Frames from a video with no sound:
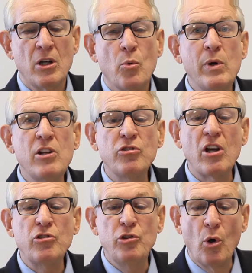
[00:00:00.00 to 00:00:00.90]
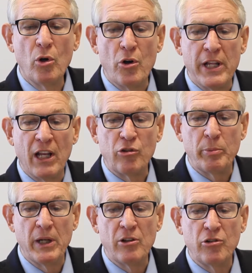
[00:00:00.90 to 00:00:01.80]
We discuss your learning
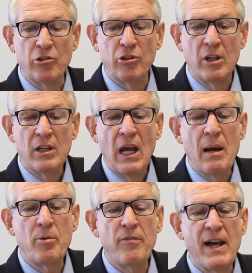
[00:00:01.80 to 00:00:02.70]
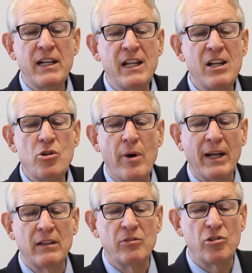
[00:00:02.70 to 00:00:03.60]
experiences and provide an
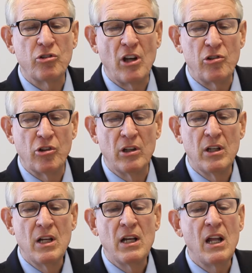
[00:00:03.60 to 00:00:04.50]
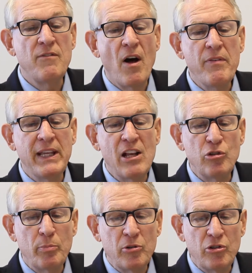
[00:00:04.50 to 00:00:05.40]
interactive discussion involving a
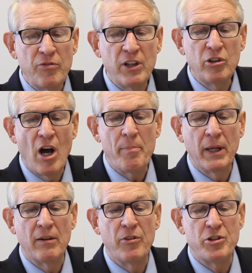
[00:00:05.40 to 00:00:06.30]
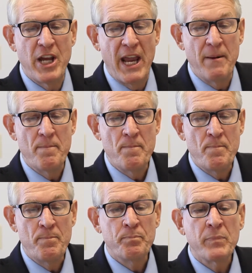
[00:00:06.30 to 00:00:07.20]
specific topic of the day.
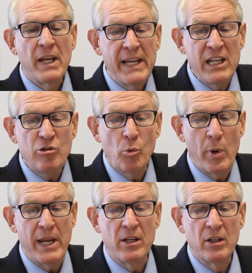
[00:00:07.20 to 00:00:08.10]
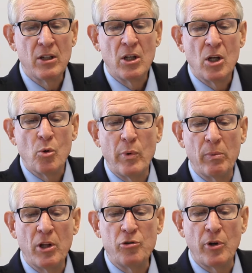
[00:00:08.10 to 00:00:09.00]
Each week, we
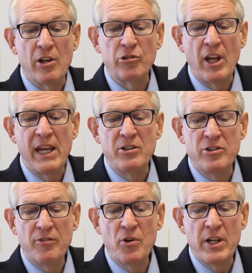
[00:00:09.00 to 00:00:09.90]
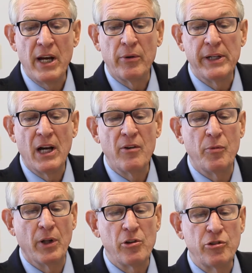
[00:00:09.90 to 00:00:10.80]
will address a different area of
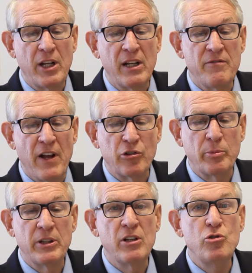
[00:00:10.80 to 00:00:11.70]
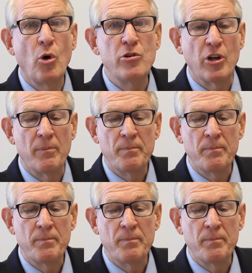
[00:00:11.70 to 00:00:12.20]
real estate investment in Georgia.